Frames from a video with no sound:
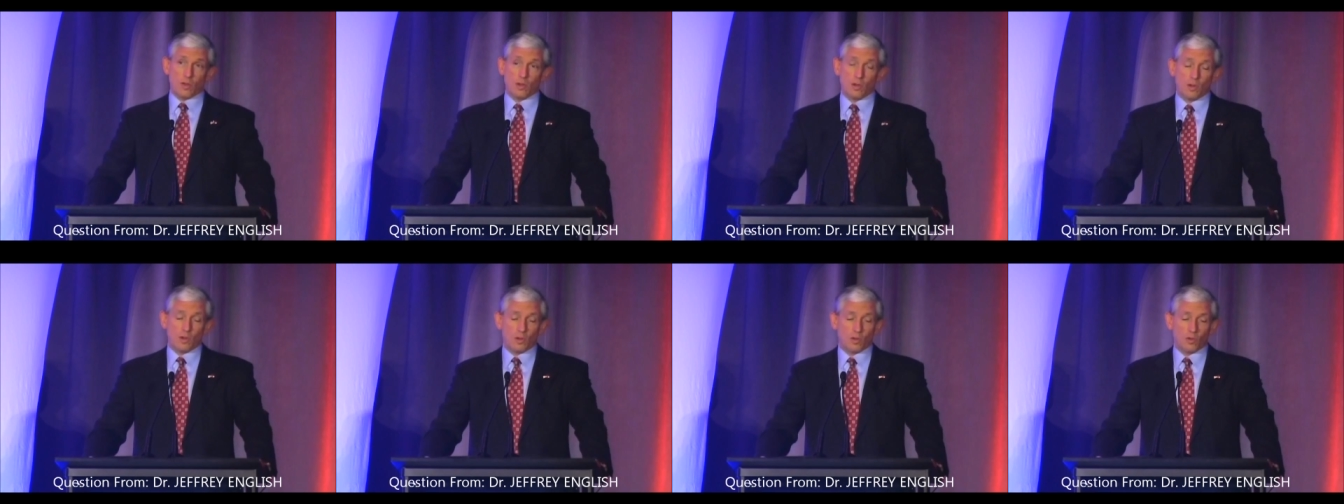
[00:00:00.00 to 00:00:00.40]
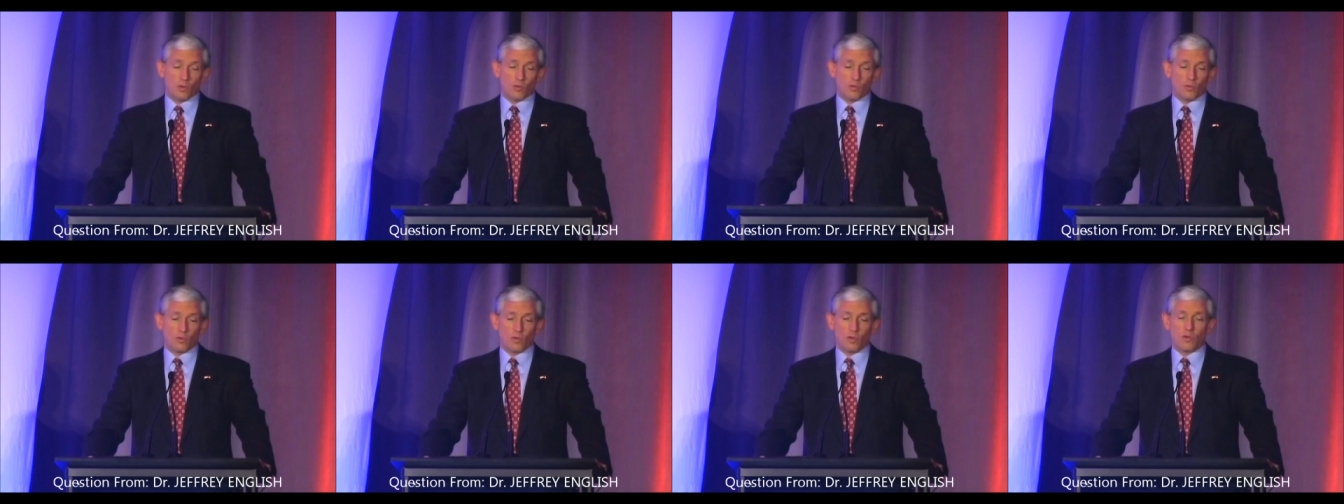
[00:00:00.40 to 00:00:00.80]
Therefore,
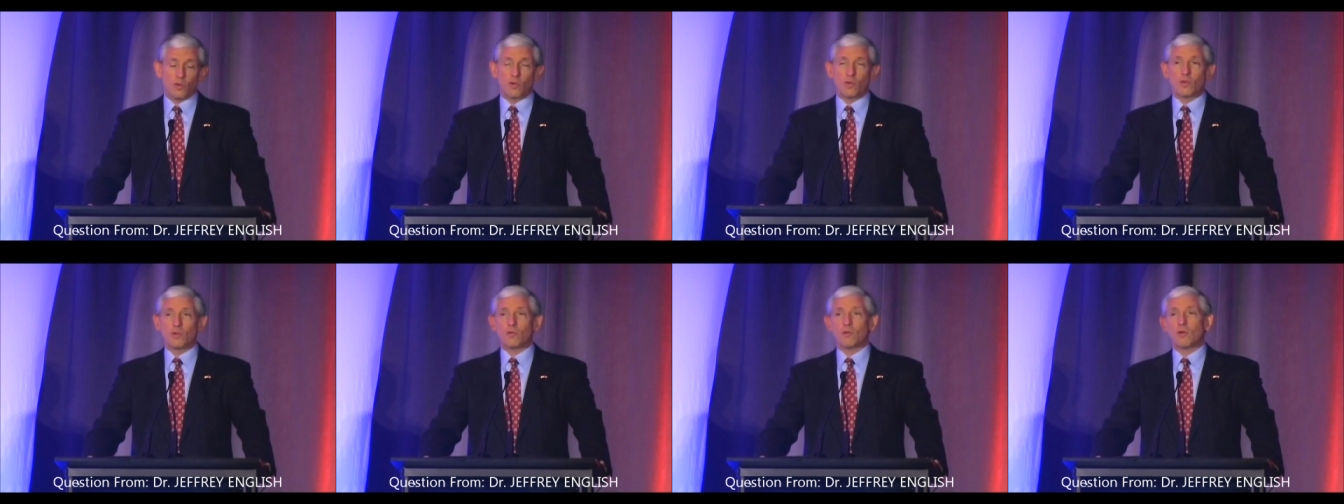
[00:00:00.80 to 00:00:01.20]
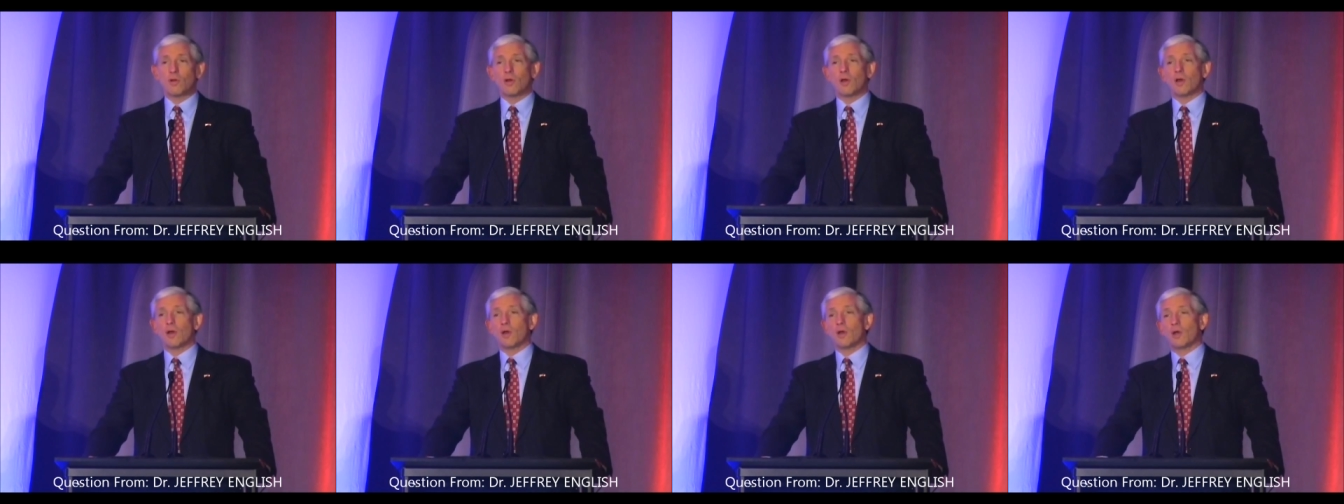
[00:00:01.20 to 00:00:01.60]
it nullifies
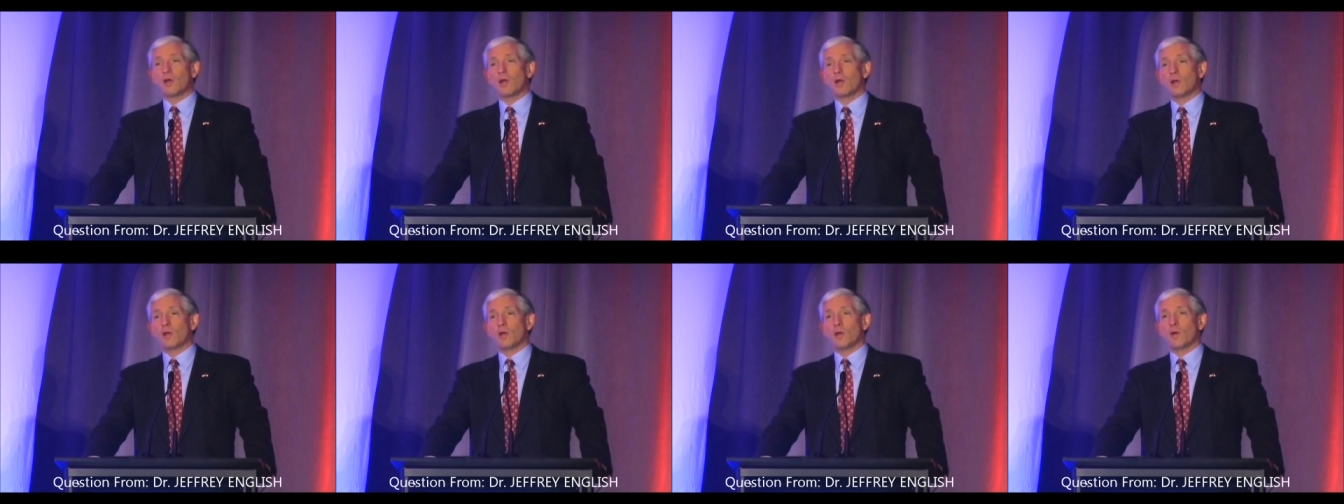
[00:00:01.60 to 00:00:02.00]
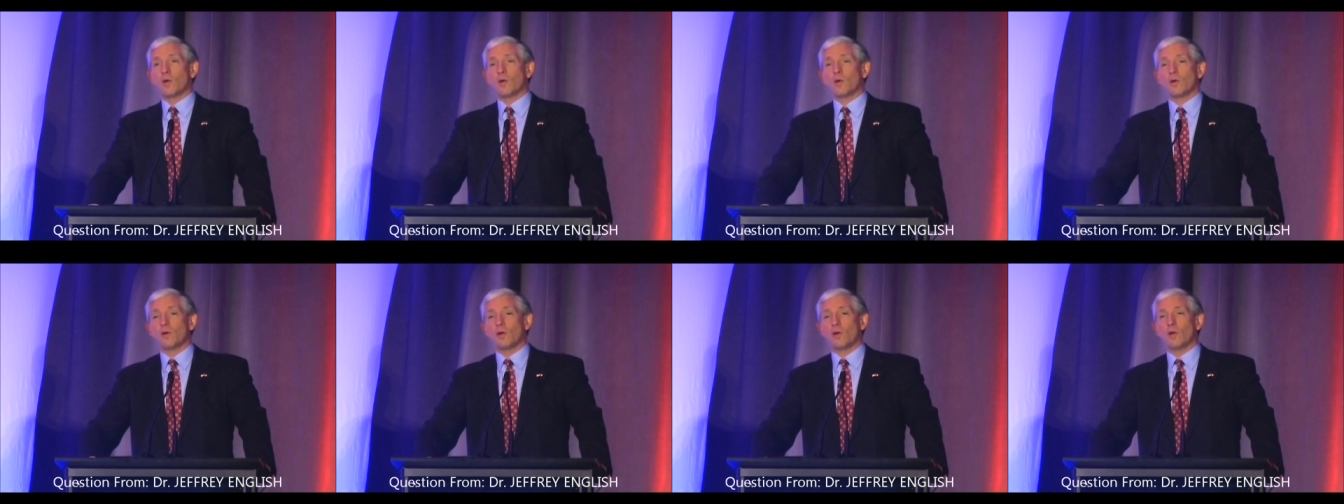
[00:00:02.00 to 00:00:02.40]
a lot of the
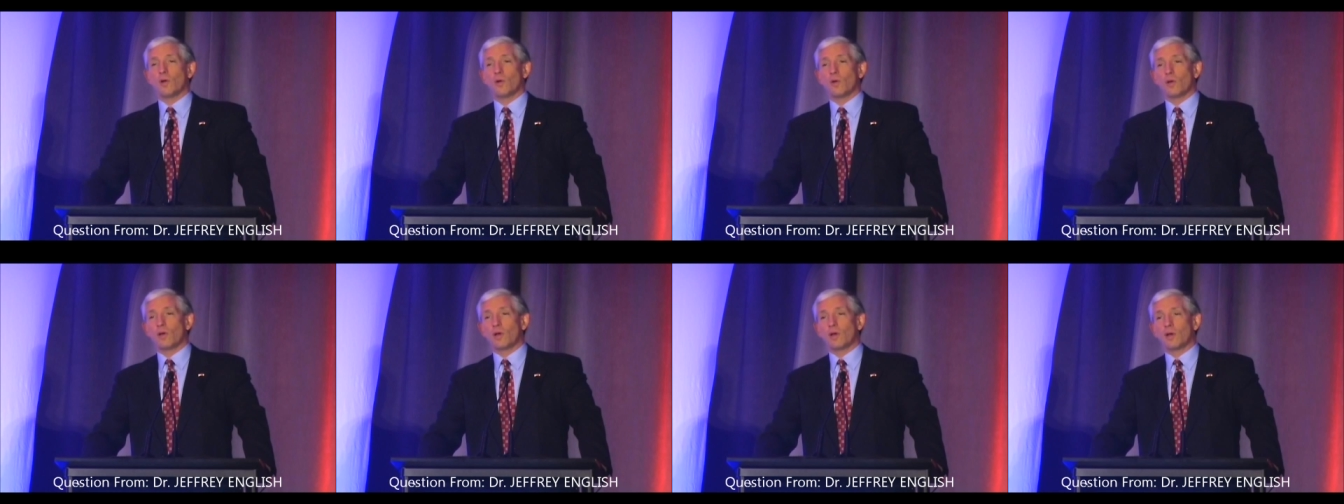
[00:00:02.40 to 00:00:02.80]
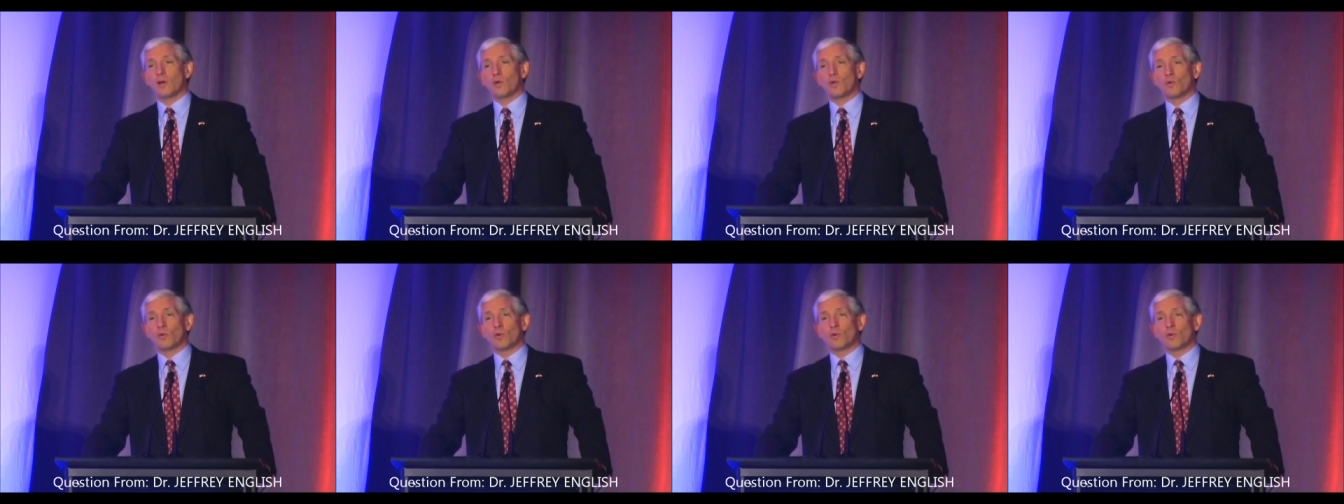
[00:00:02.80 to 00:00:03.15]
requirements of the A C